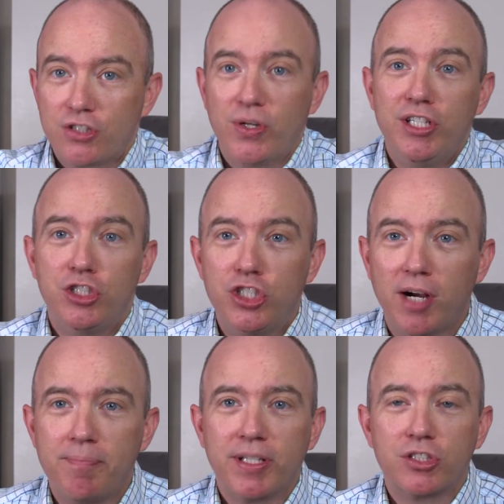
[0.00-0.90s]
So he's
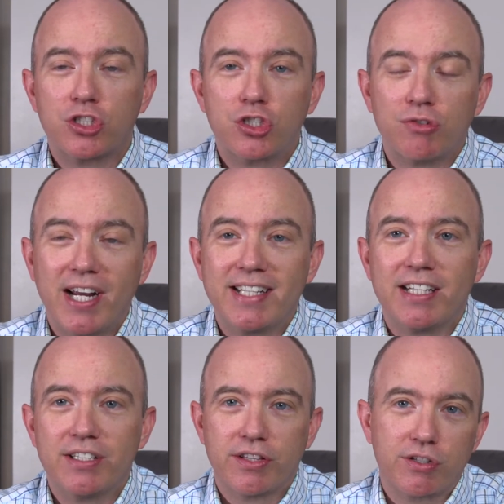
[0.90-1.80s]
jumping straight
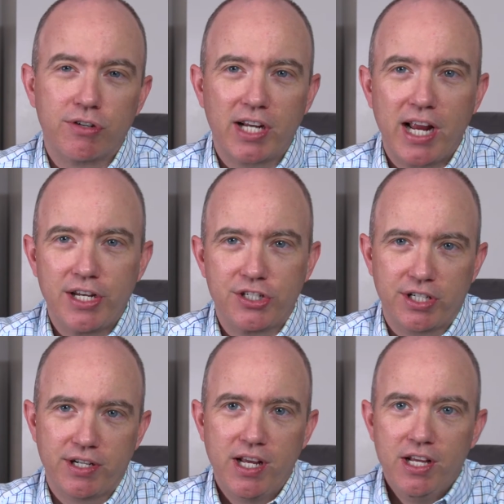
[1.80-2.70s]
into the
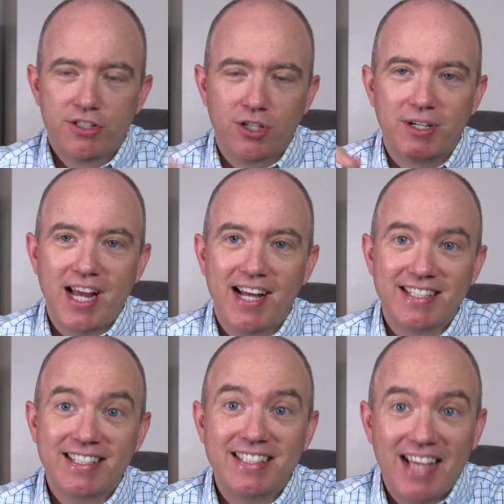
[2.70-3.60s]
creation. So
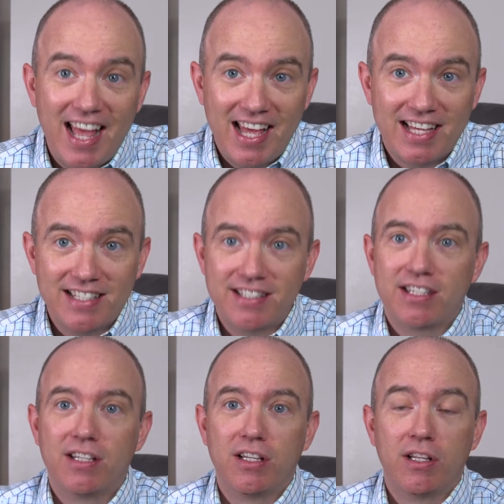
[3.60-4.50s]
God
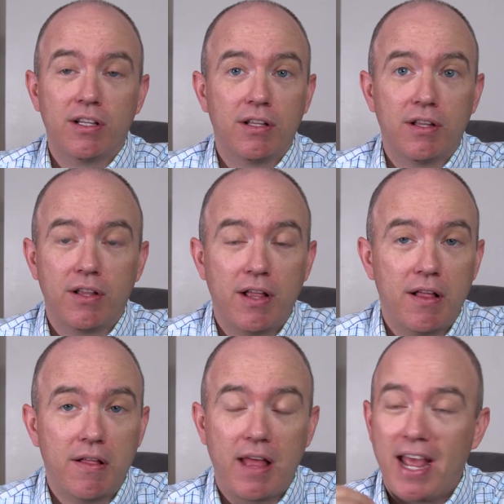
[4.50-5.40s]
says,
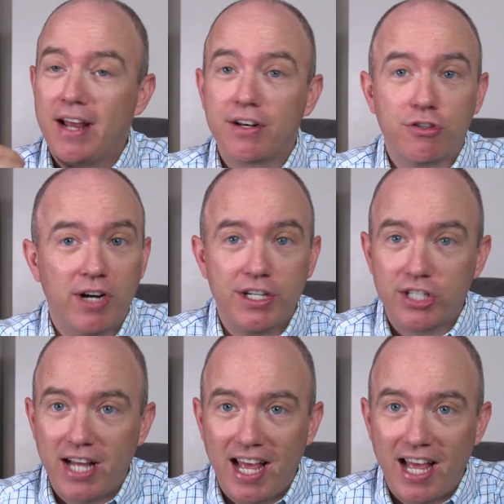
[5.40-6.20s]
and creation